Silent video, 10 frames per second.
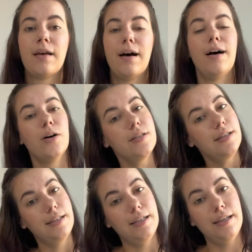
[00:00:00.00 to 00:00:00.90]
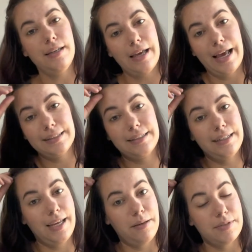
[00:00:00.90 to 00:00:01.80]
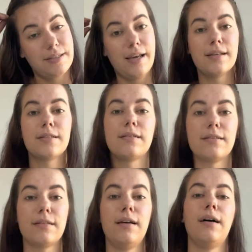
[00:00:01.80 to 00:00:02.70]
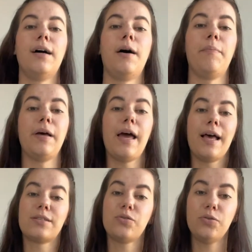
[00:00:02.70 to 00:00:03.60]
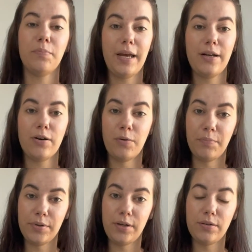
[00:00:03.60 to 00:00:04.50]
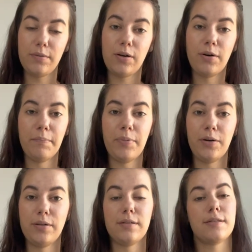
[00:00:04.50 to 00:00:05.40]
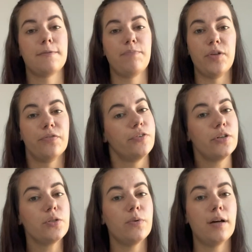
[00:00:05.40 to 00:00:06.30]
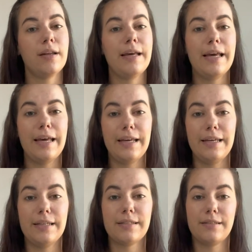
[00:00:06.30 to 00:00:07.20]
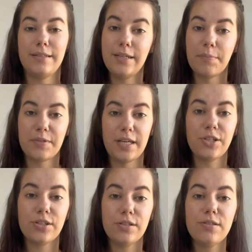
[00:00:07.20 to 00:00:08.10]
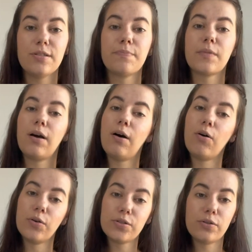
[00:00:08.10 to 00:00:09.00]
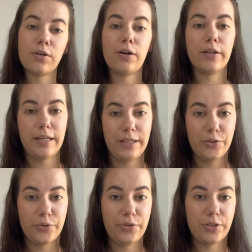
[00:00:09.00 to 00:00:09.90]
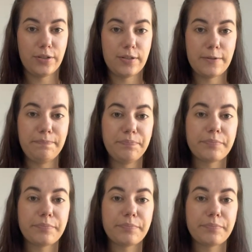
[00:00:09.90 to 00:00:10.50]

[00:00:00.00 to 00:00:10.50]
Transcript: OCD, as the name says, has two main components. The first one is the obsessions, also called intrusions.